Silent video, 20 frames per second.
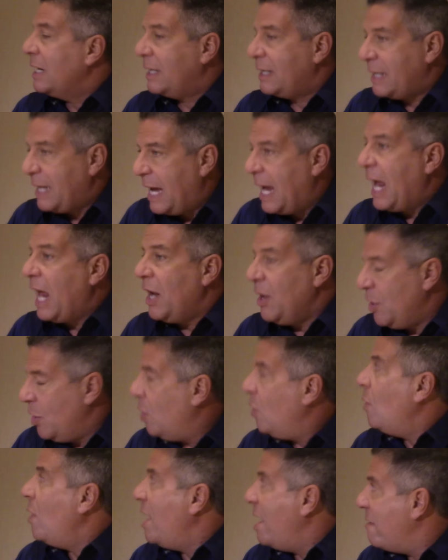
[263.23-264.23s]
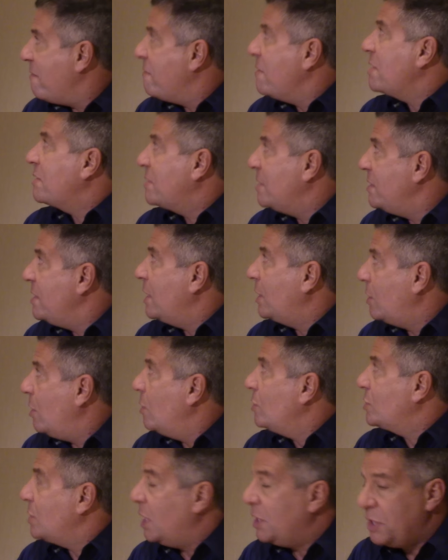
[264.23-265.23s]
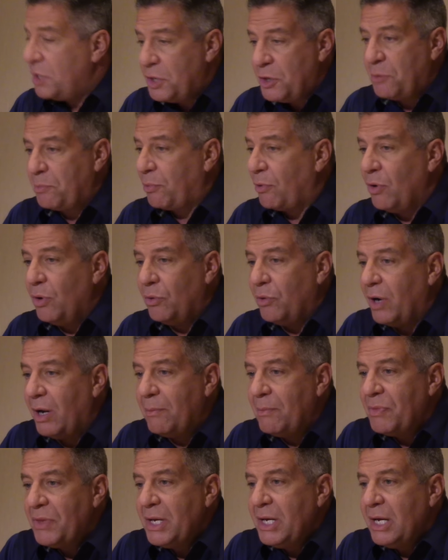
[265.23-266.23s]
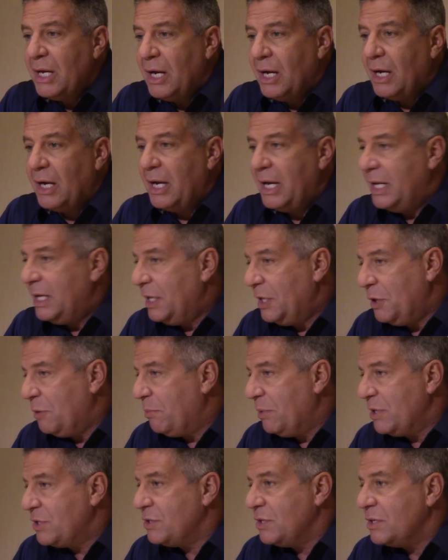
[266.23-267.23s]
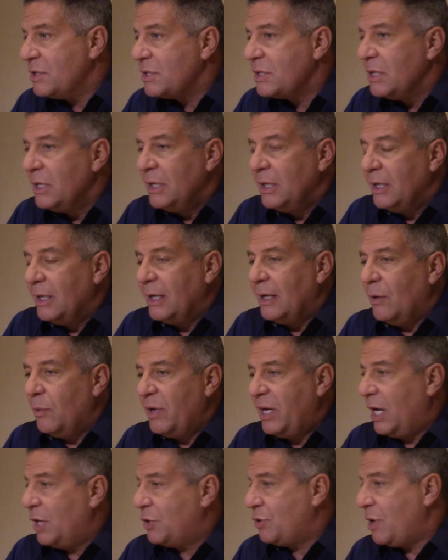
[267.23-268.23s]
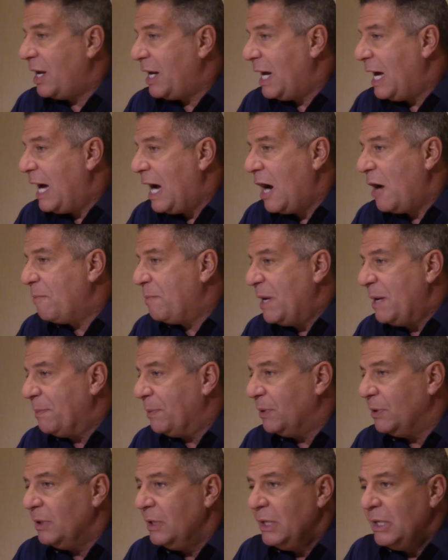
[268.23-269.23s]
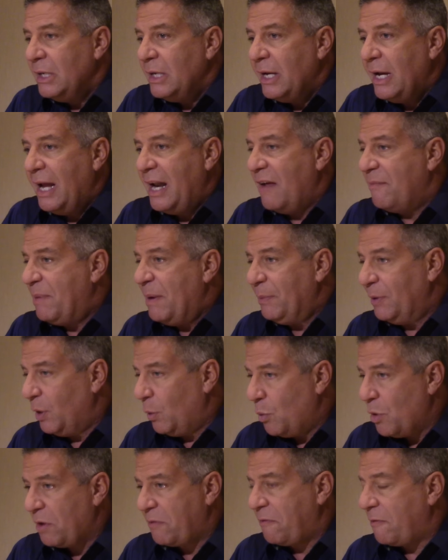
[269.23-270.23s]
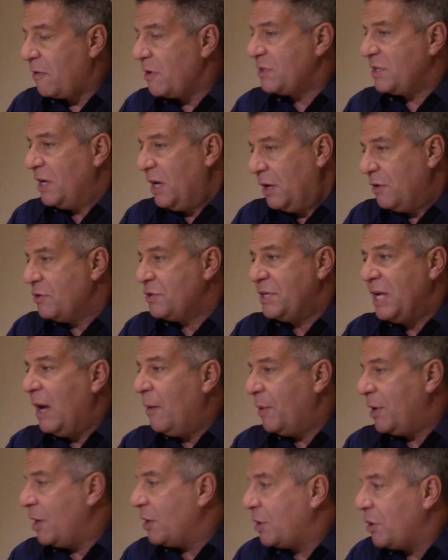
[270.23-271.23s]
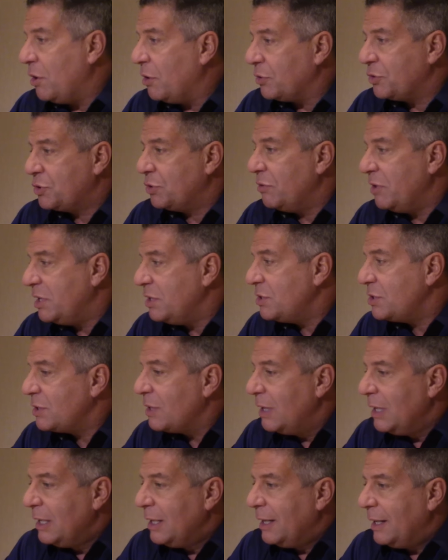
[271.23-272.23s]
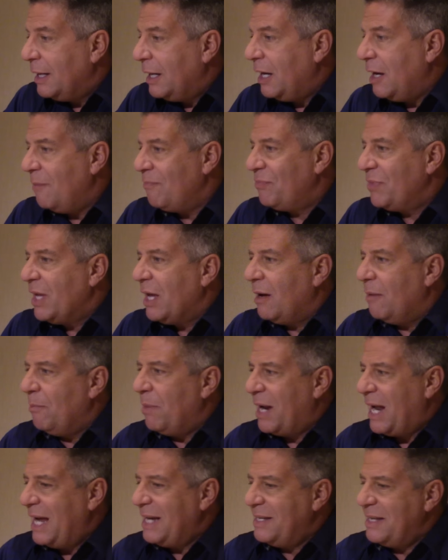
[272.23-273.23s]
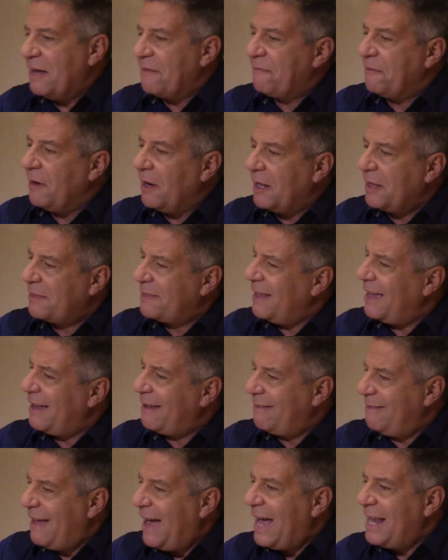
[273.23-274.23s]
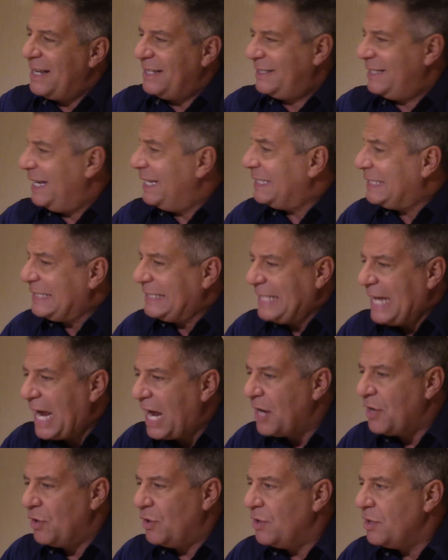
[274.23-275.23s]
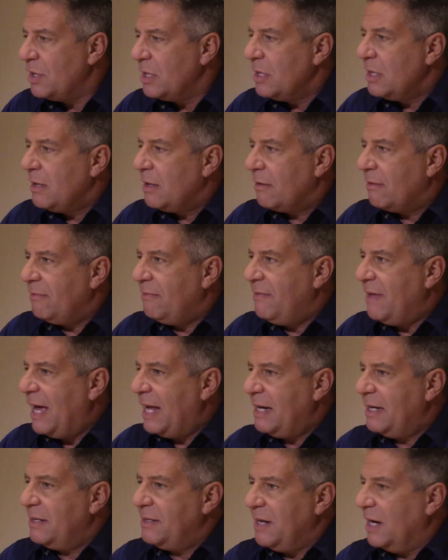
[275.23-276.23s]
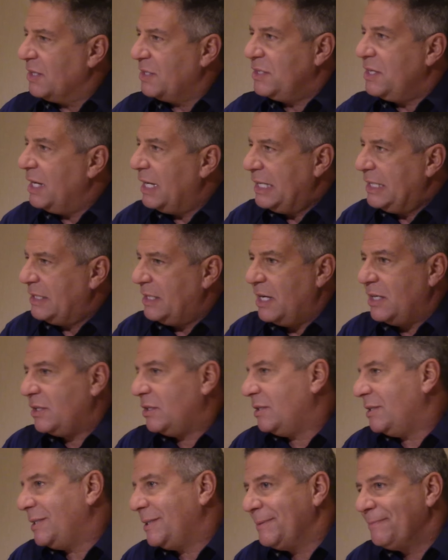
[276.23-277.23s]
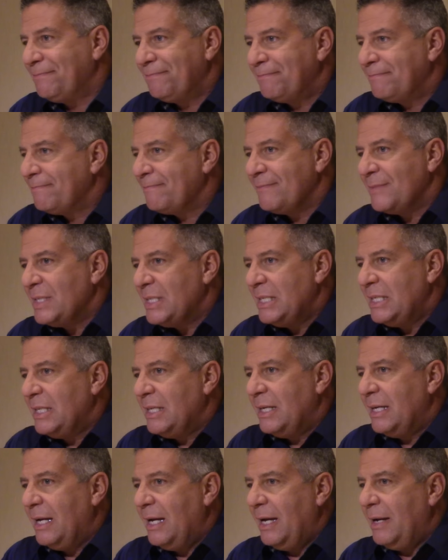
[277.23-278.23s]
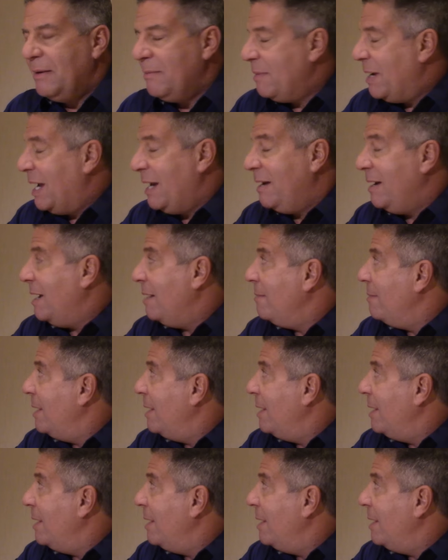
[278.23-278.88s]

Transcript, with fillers: can know everything that goes on in their program uh, and in their business. Uh, we're going to try to hire people and have people that work for us that understand what our culture is. Um, but I definitely think that is a standard that doesn't exist in, in, in,